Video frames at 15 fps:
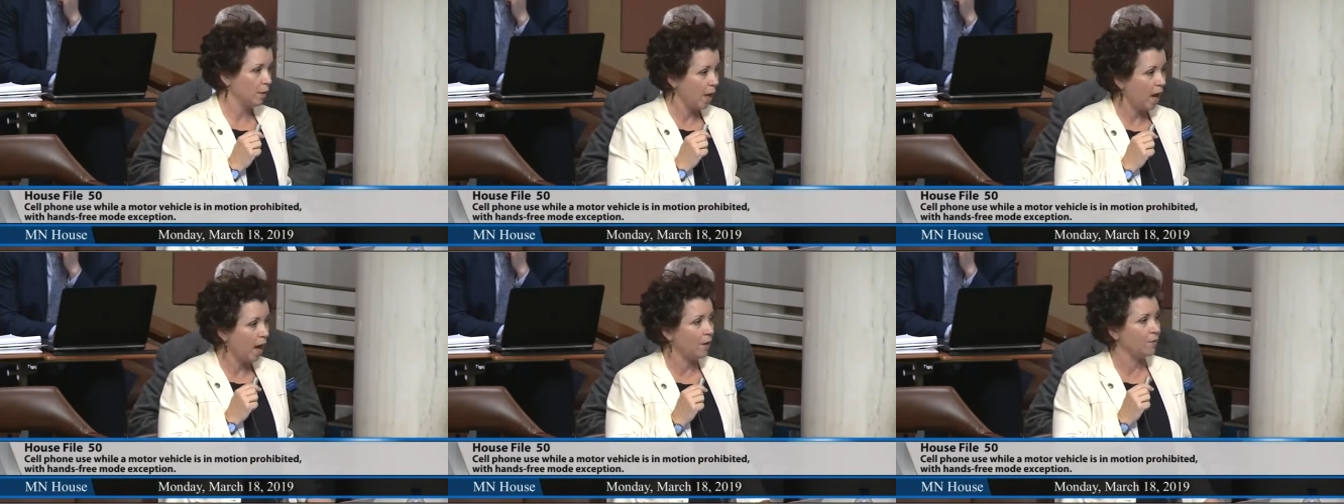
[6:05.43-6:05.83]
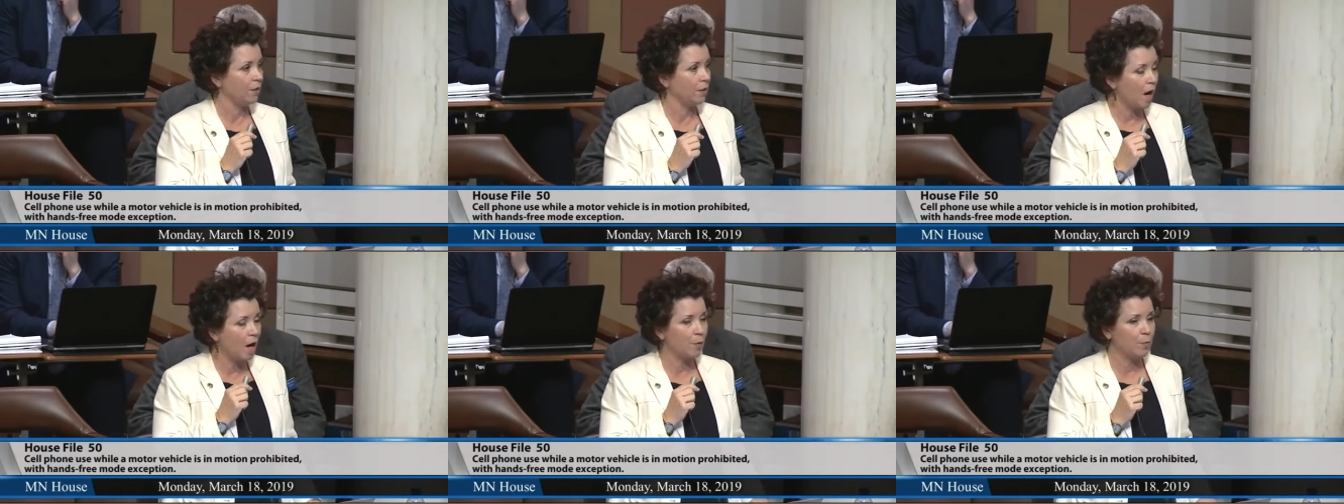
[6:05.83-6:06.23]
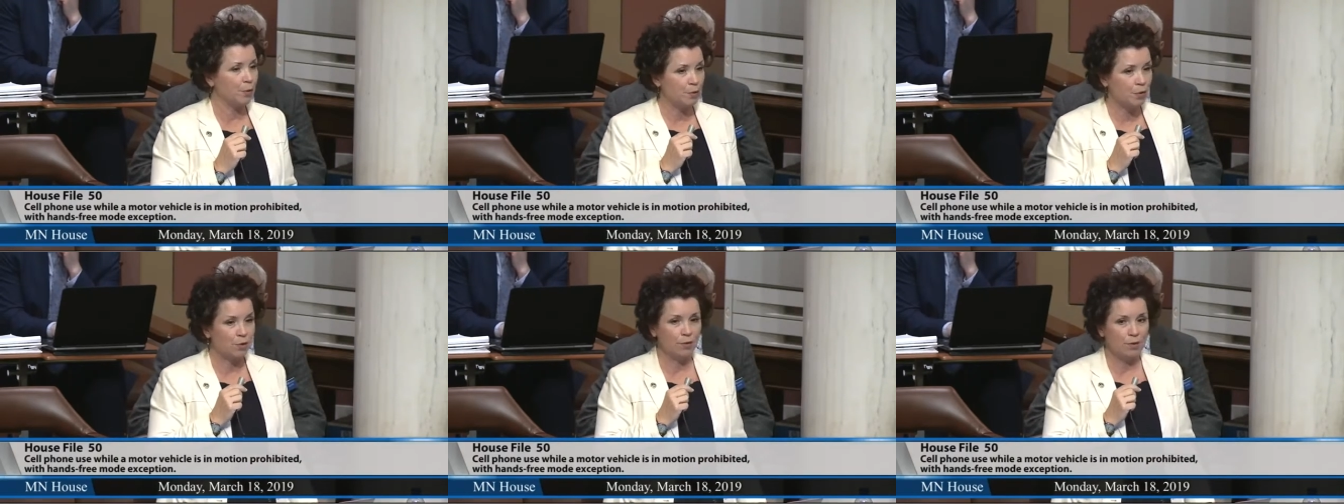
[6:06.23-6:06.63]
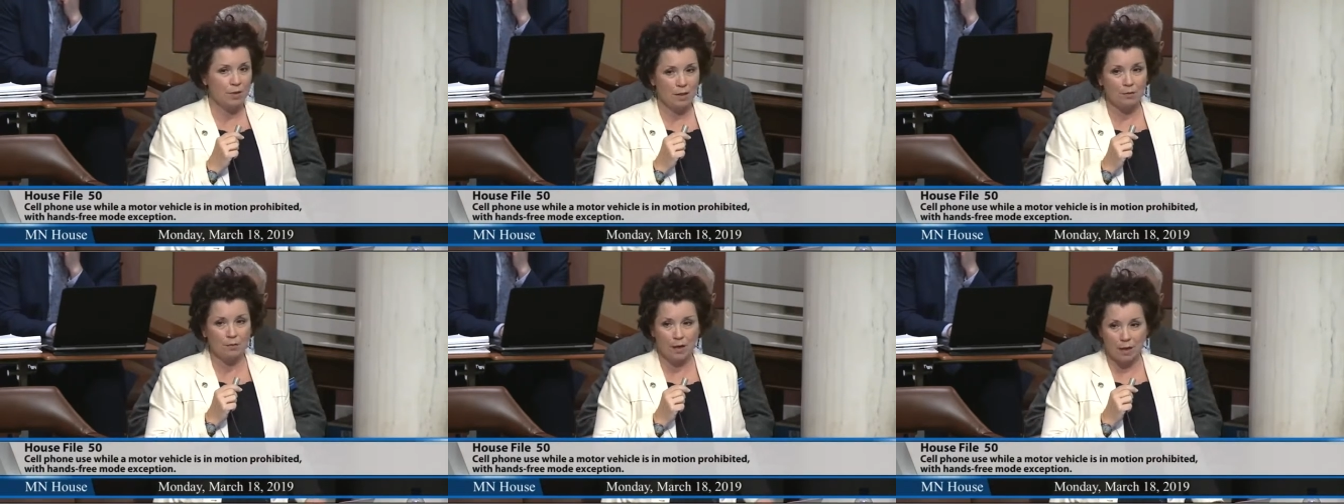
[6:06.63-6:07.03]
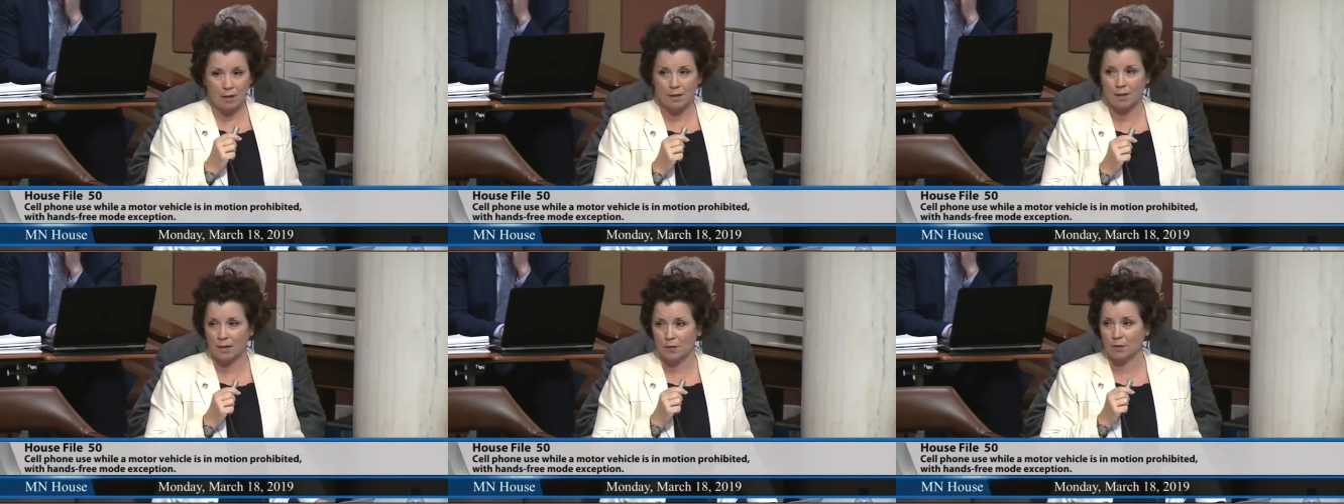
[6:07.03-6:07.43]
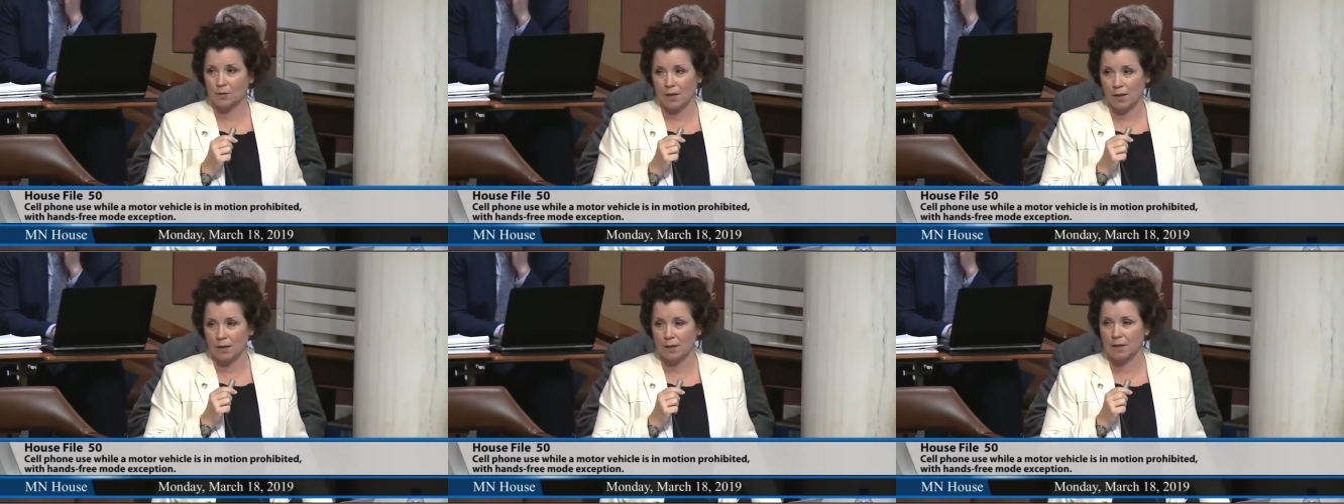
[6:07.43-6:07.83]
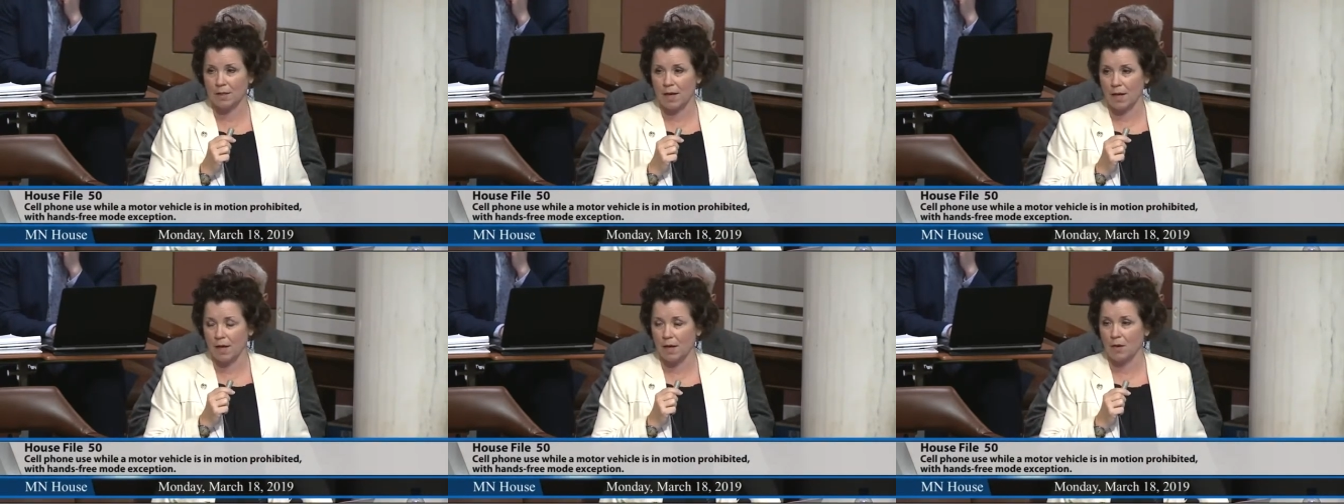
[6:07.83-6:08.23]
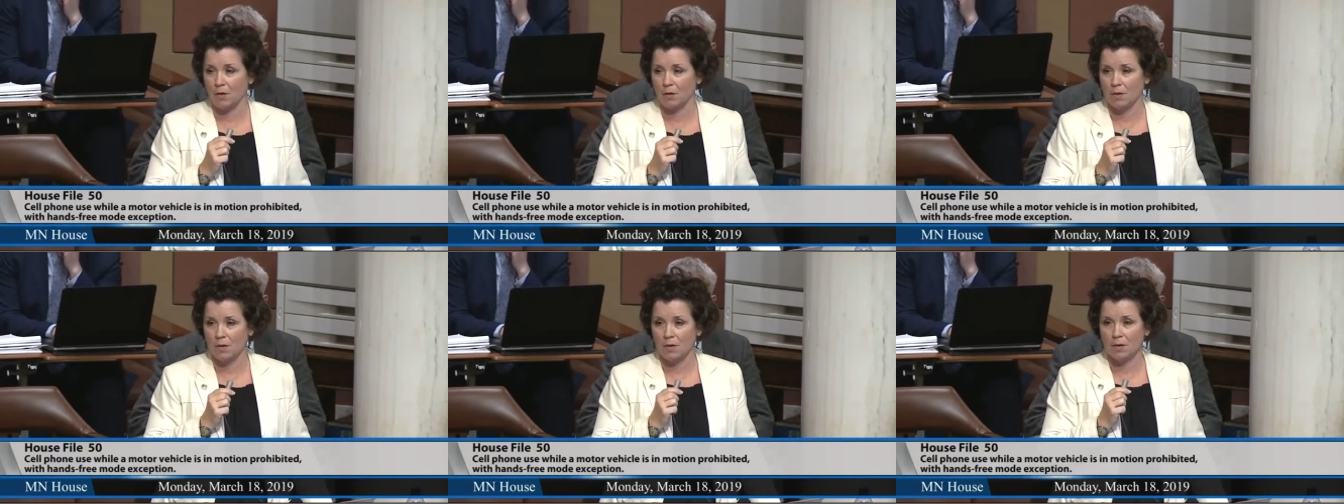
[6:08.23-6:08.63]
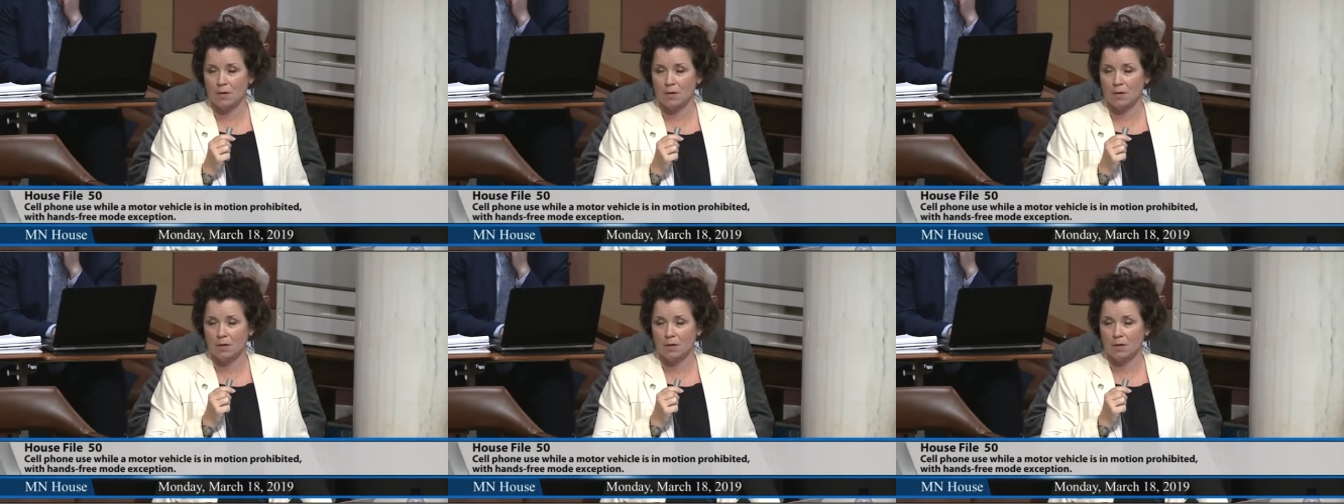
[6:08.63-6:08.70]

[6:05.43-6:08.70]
We have an opportunity right here, right now,